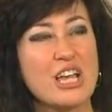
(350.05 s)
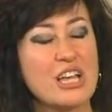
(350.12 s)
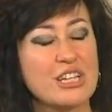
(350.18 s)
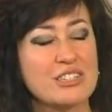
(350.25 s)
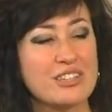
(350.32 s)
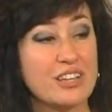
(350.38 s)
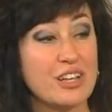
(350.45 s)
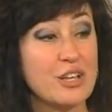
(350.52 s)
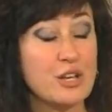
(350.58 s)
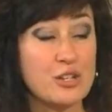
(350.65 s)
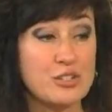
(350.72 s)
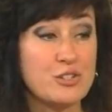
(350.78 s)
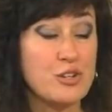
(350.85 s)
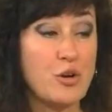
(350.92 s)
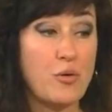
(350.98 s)
It's
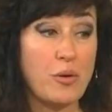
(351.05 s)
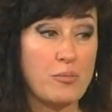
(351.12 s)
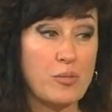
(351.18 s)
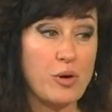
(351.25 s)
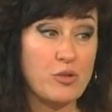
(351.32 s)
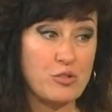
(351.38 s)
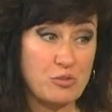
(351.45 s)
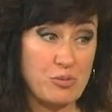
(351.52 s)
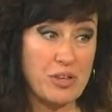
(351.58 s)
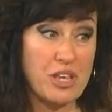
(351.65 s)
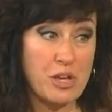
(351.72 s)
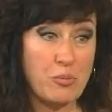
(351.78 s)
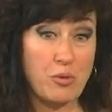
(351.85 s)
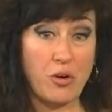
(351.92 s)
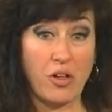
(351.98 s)
because, most
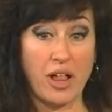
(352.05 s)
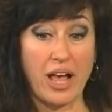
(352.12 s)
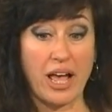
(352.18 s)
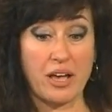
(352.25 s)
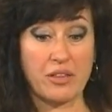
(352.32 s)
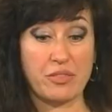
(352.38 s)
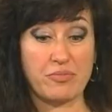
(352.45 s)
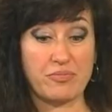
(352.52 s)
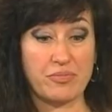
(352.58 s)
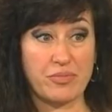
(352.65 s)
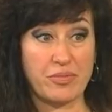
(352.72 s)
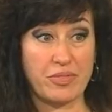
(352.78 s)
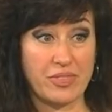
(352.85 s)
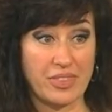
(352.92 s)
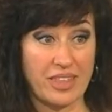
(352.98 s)
people, I
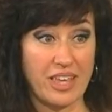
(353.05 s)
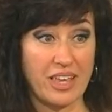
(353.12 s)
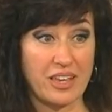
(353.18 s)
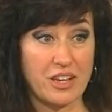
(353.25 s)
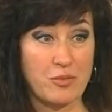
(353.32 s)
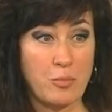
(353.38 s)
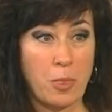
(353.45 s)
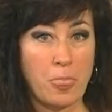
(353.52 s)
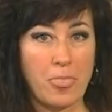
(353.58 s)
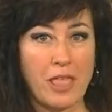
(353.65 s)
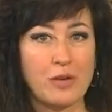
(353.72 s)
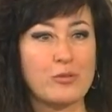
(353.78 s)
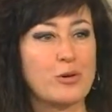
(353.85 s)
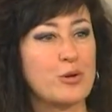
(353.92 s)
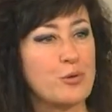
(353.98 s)
think,
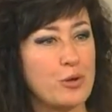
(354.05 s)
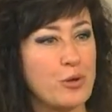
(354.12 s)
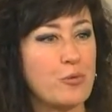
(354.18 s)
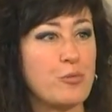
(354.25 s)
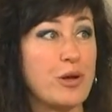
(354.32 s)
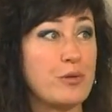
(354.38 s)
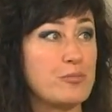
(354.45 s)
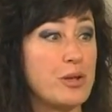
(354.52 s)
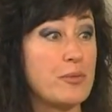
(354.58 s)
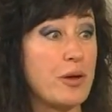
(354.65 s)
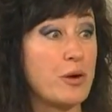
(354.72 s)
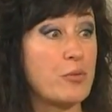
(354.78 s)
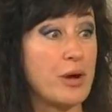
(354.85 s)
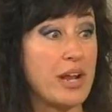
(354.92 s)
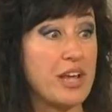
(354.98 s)
well, no
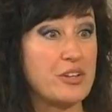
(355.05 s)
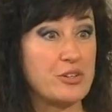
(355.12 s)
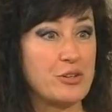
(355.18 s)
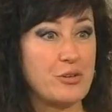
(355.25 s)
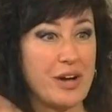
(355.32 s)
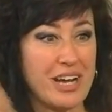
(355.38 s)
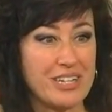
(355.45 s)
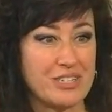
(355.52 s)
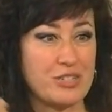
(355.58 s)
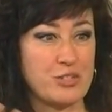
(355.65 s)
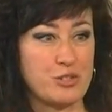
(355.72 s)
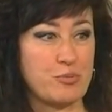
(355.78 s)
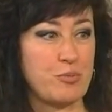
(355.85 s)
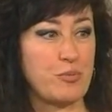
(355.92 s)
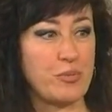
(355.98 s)
matter what I do, I just
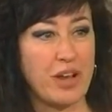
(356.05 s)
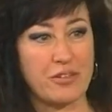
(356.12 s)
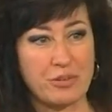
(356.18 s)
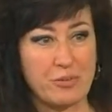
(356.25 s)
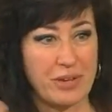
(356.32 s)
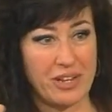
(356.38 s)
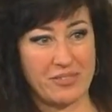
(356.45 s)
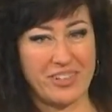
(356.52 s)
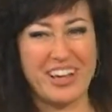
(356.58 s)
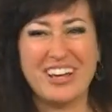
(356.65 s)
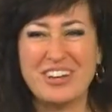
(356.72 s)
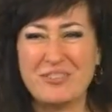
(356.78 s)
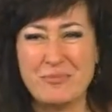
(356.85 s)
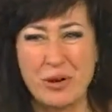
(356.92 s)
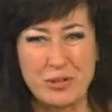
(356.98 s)
assume everybody,
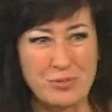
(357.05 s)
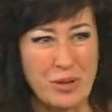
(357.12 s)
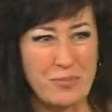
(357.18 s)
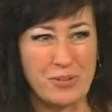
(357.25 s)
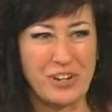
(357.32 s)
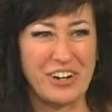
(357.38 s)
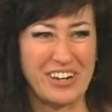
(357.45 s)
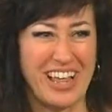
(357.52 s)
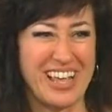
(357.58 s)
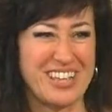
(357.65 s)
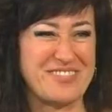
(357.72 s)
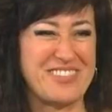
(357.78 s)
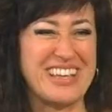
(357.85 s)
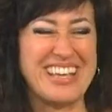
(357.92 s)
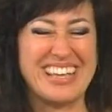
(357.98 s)
most people are
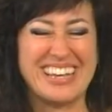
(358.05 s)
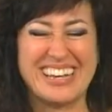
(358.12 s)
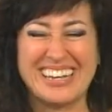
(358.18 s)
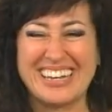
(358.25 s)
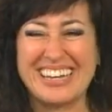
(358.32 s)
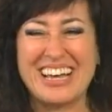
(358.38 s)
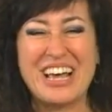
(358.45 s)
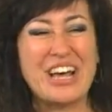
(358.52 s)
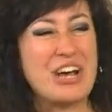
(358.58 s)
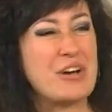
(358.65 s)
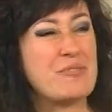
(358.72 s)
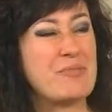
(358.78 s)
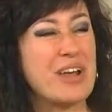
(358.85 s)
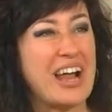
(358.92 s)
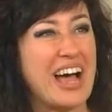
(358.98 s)
like me.
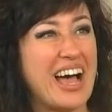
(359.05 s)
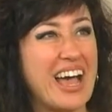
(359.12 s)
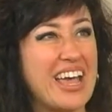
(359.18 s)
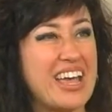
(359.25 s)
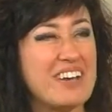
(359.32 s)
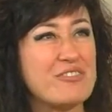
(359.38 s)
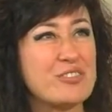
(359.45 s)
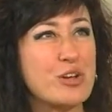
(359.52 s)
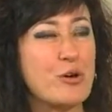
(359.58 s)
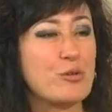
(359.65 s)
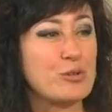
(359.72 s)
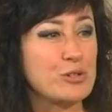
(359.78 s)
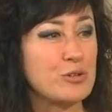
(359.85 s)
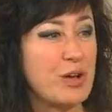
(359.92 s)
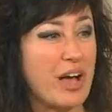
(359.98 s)
But I have no
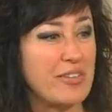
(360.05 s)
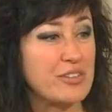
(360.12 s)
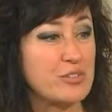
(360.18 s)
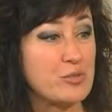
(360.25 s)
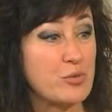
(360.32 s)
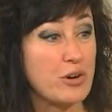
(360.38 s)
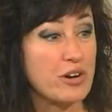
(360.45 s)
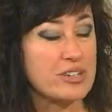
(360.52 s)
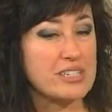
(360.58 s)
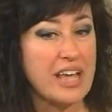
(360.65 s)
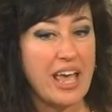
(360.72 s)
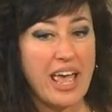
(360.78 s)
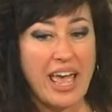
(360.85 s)
clue how this works.